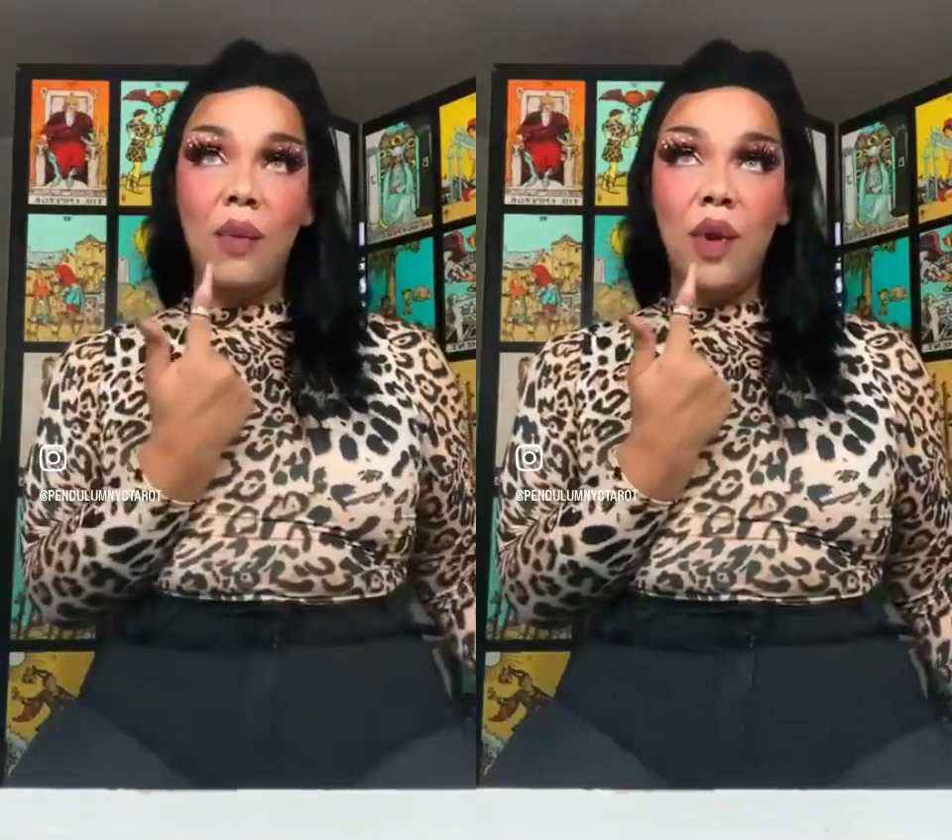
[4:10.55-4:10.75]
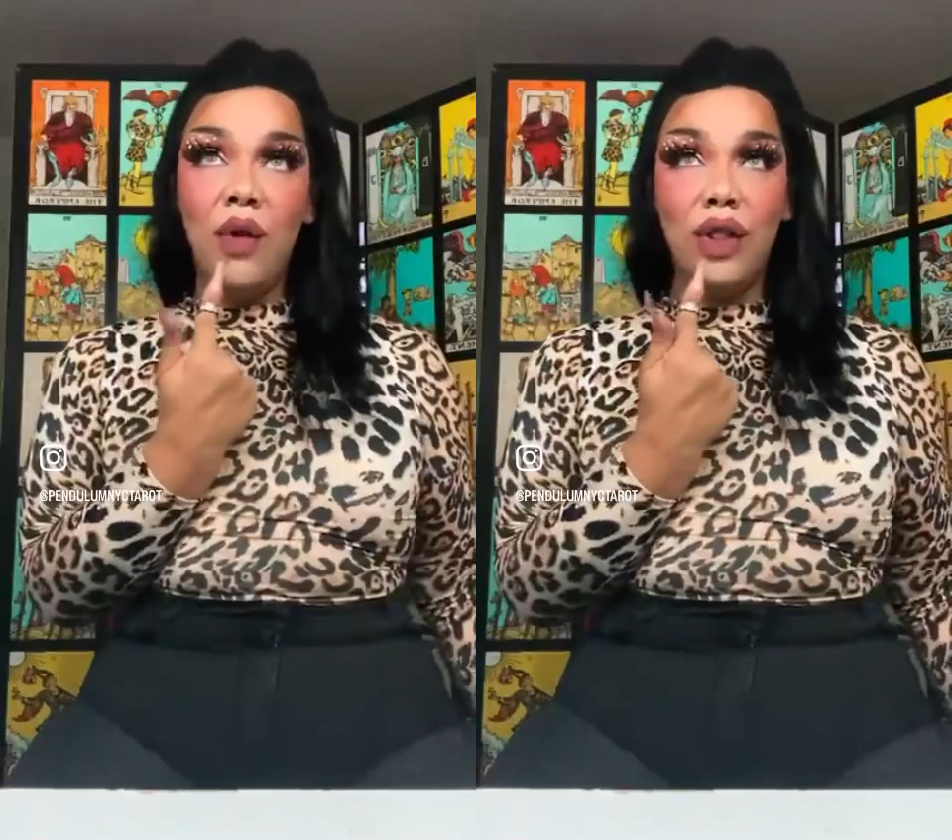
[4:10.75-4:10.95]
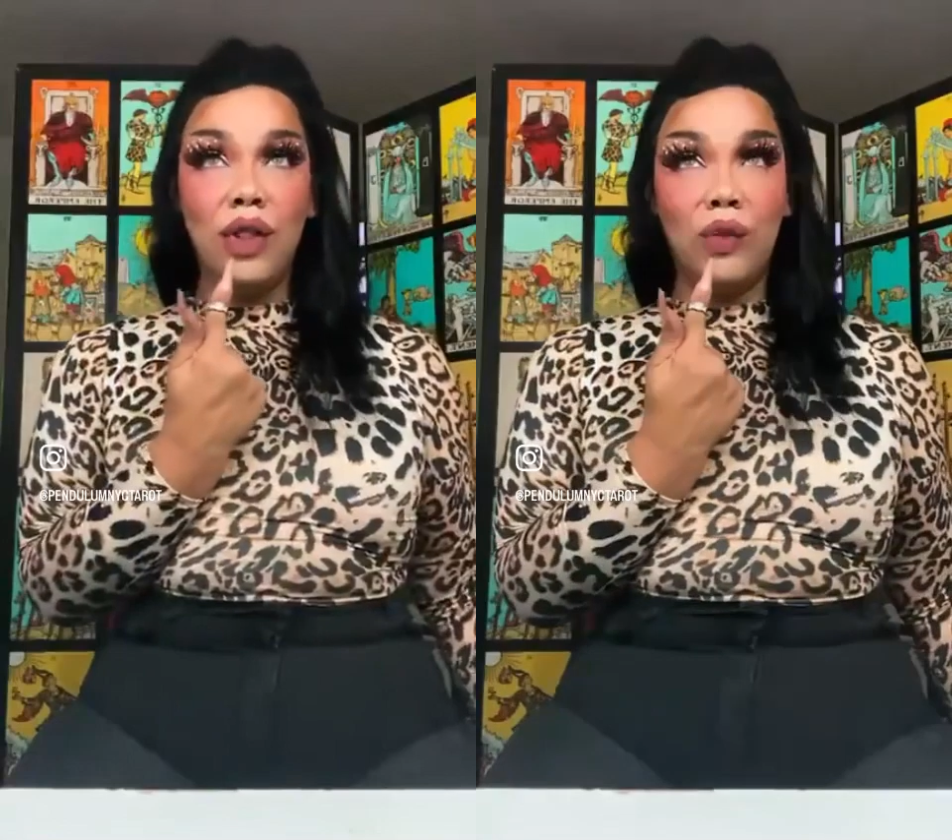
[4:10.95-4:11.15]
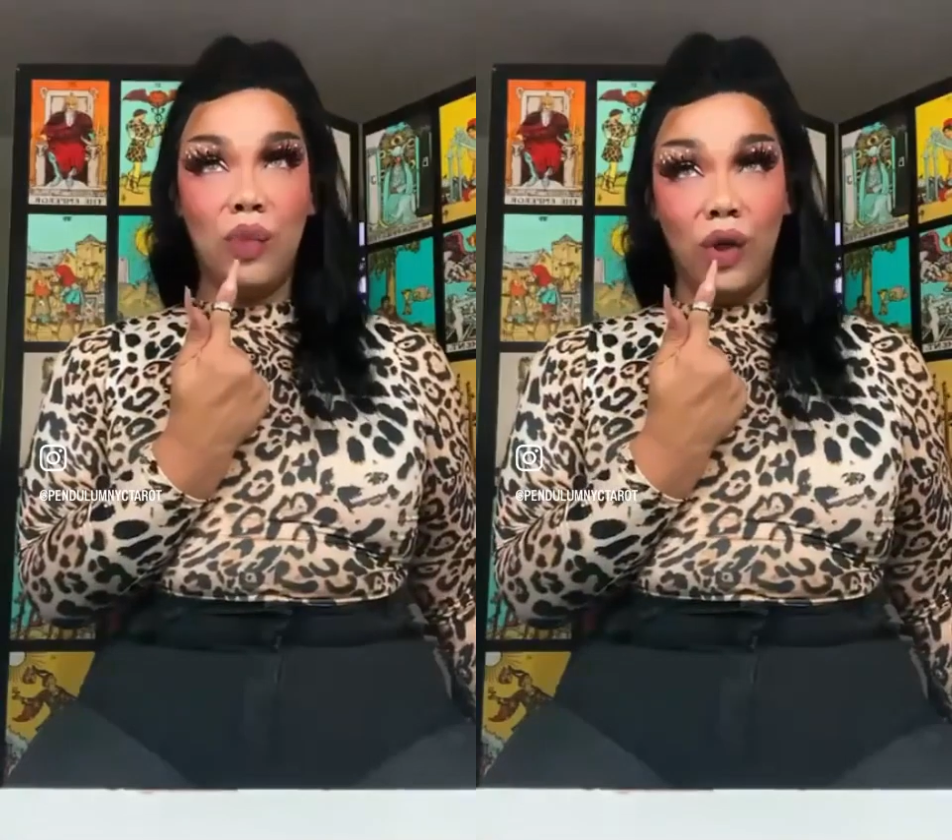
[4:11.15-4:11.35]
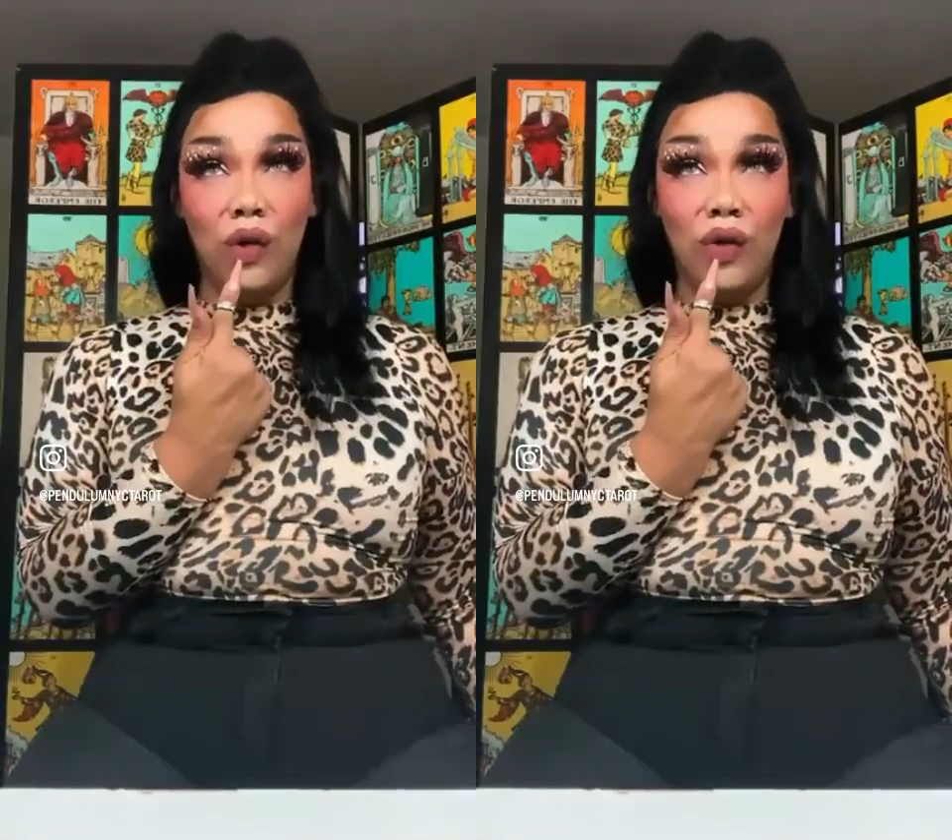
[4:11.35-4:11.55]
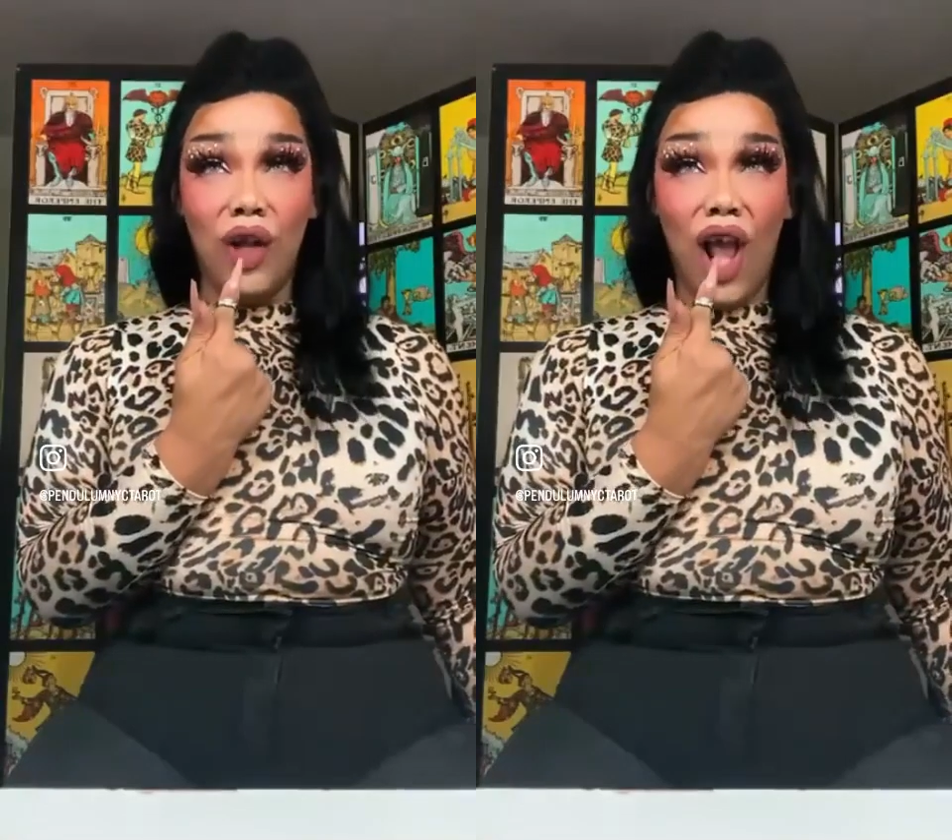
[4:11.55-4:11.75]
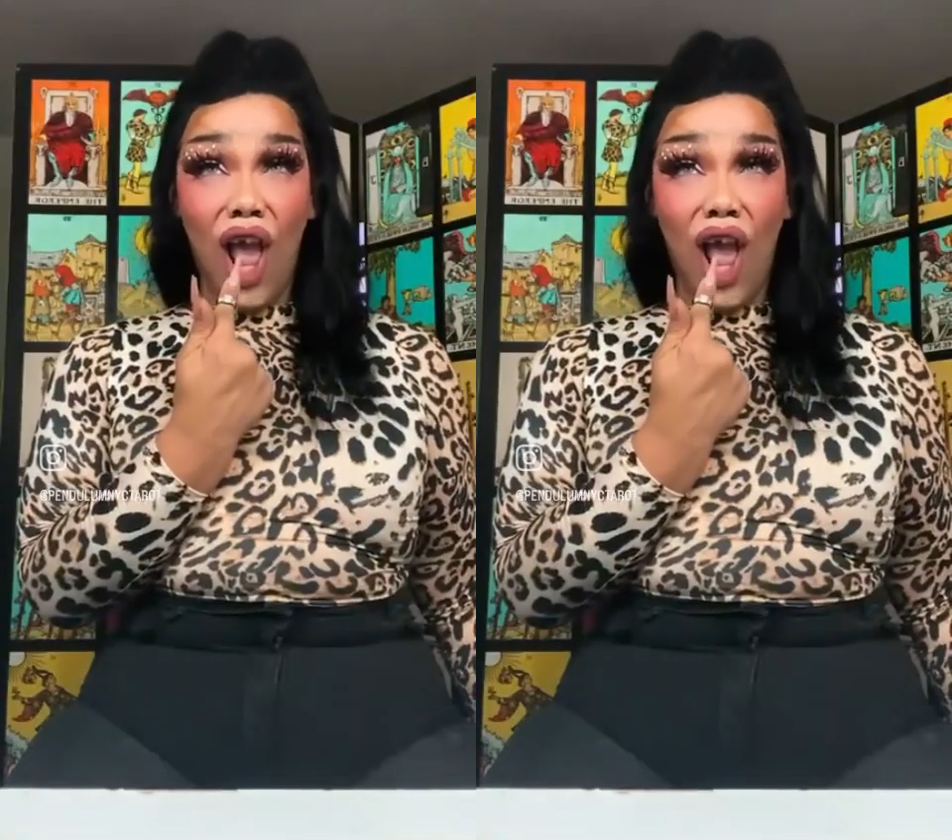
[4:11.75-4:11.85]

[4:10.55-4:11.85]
me with a spoon.